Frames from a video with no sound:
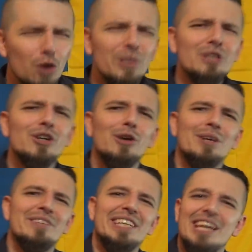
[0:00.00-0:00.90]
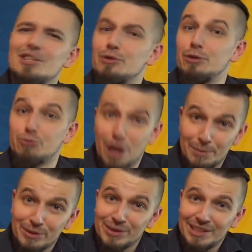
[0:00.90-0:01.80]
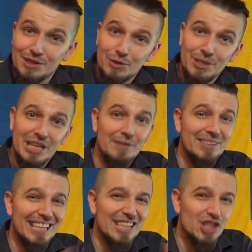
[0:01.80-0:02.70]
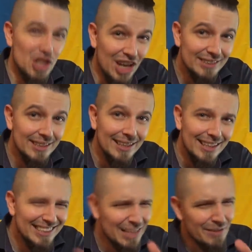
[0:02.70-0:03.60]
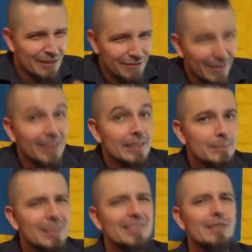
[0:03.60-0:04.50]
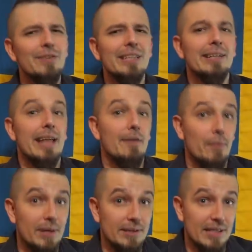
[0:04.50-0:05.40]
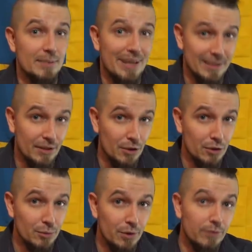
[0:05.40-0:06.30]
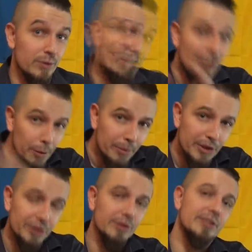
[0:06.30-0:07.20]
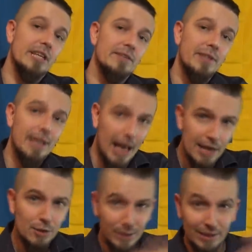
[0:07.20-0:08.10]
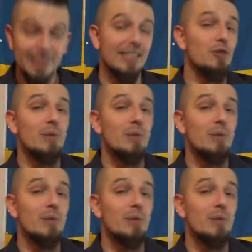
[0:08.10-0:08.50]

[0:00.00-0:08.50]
when you go on a vacation to a tropical country and you have to take a shot, it's not very fun, but it's something that everyone is expected to do, both for their personal safety as well as other